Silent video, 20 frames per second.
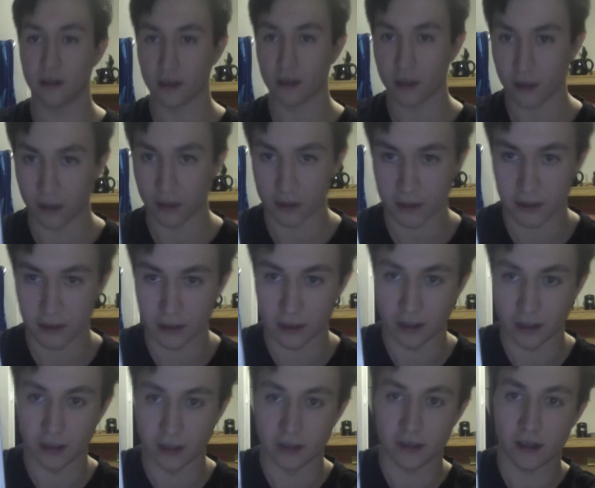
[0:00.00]
let's see,
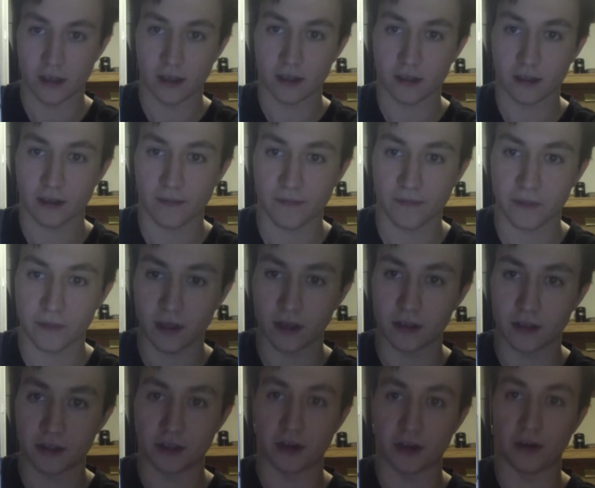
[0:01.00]
can you see this?
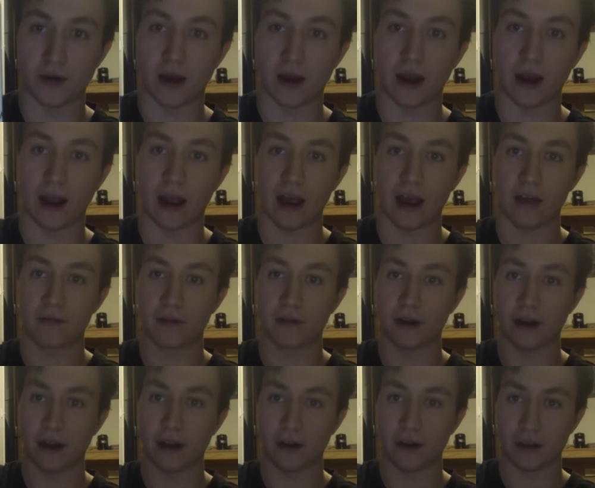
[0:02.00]
So I have
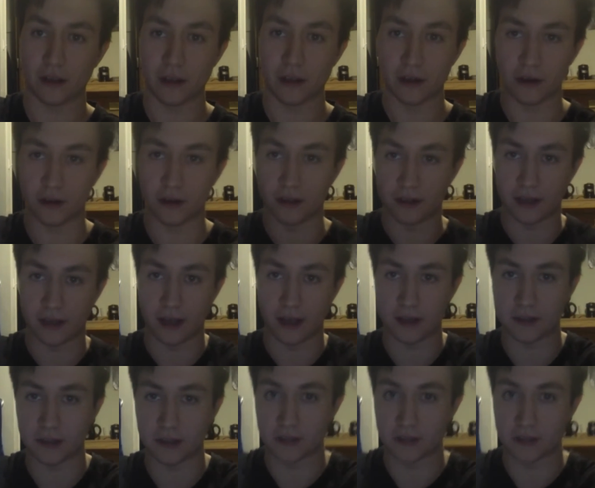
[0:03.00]
written out here the Texas